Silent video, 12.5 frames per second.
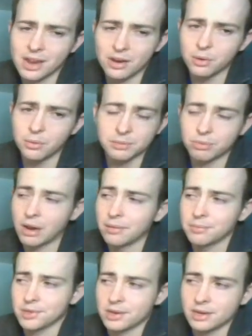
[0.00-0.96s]
I don't know what the
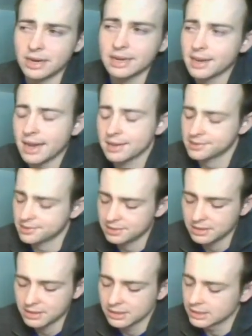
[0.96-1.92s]
problems are. I didn't ask.
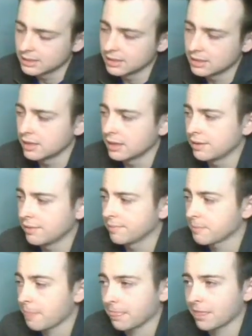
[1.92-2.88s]

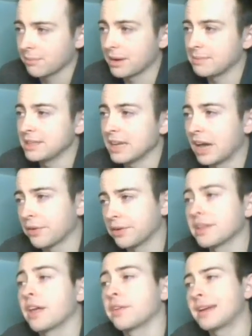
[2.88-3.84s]
But I mean, the
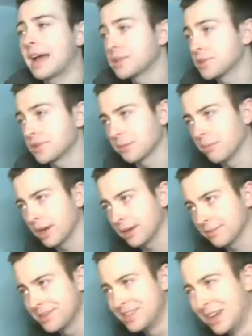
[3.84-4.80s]
other casters are
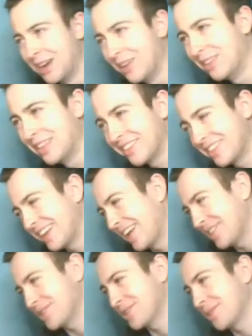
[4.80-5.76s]
complaining. So the other
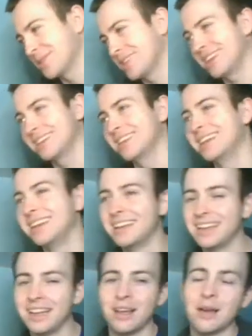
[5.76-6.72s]
casters are upset.
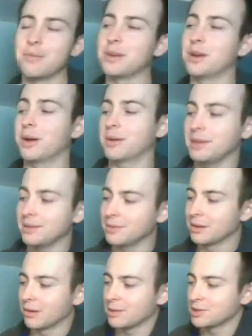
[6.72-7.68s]
we don't want
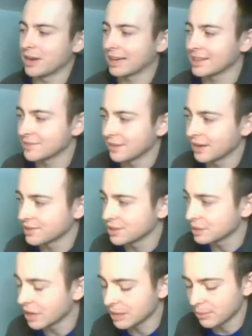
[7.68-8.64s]
to be dragging this event on
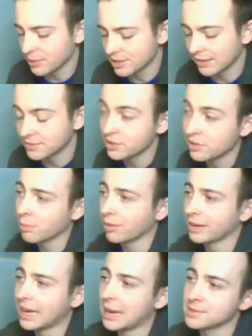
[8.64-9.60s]
too long, but we still have 2
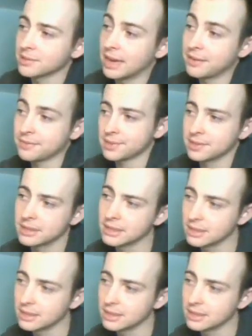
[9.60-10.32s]
more games left.